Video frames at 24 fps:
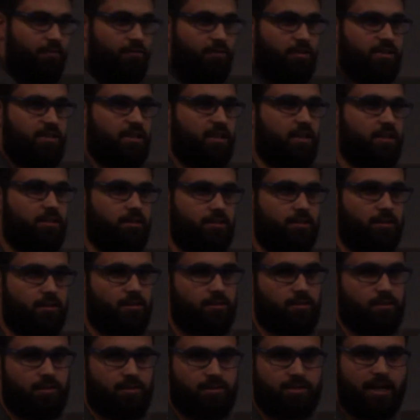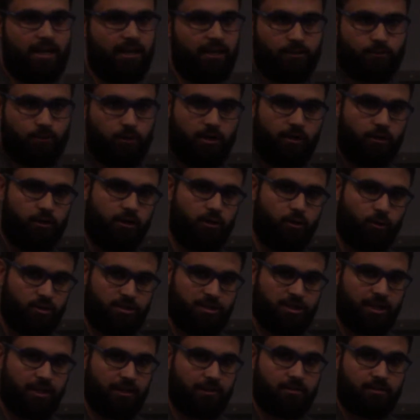alif is silent. You don't
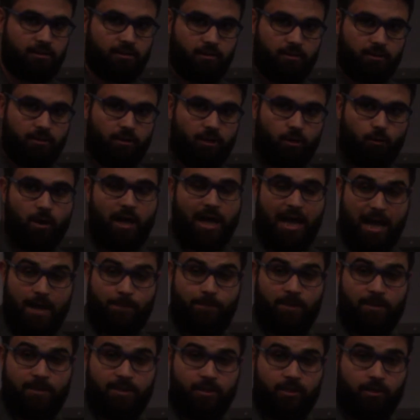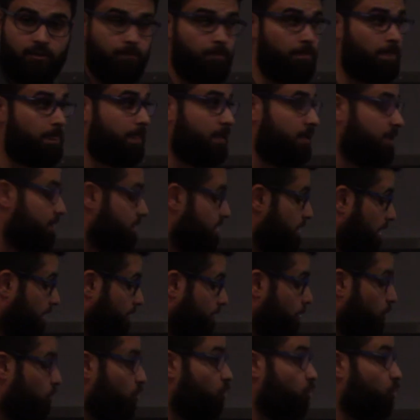say it. What happened here is
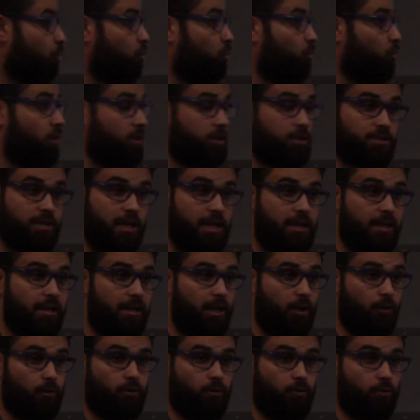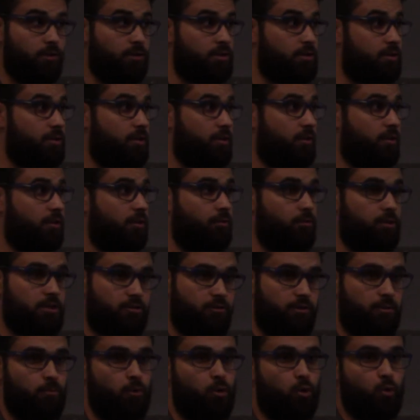that the noon was taken out. It was
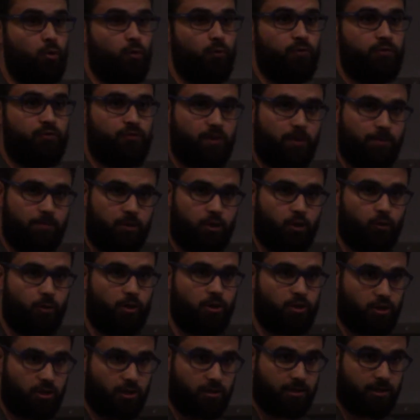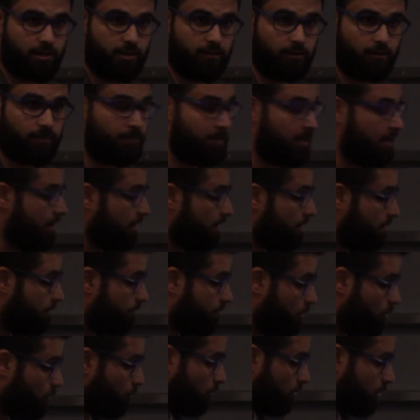removed from the equation altogether.
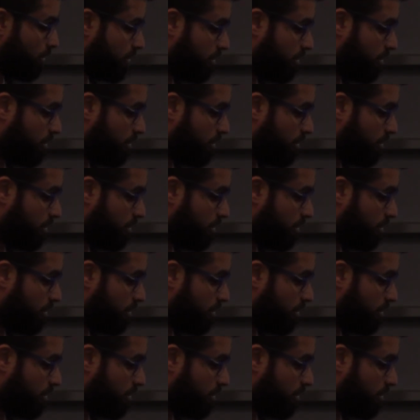If the noon